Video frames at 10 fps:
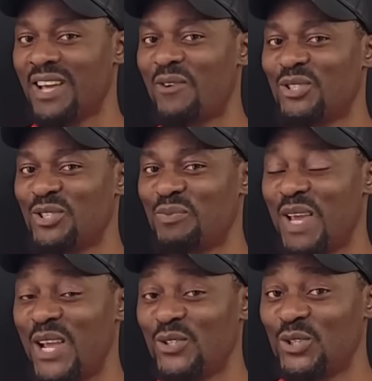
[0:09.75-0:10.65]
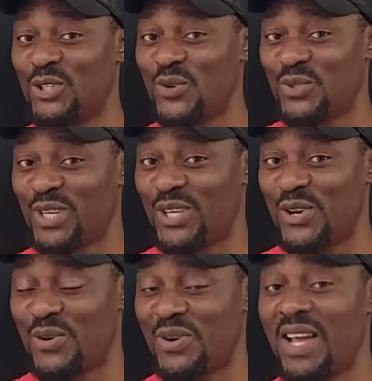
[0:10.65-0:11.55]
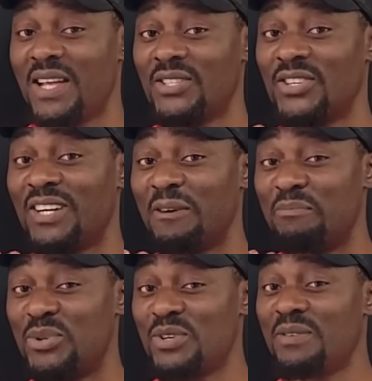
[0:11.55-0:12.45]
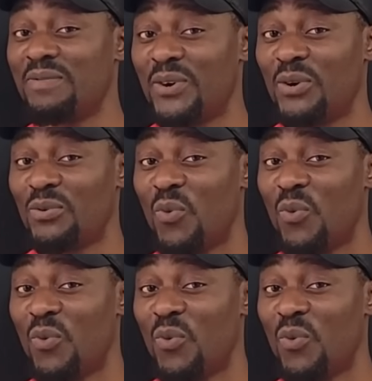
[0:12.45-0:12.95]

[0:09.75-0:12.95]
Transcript: I will just be introducing you to a beautiful,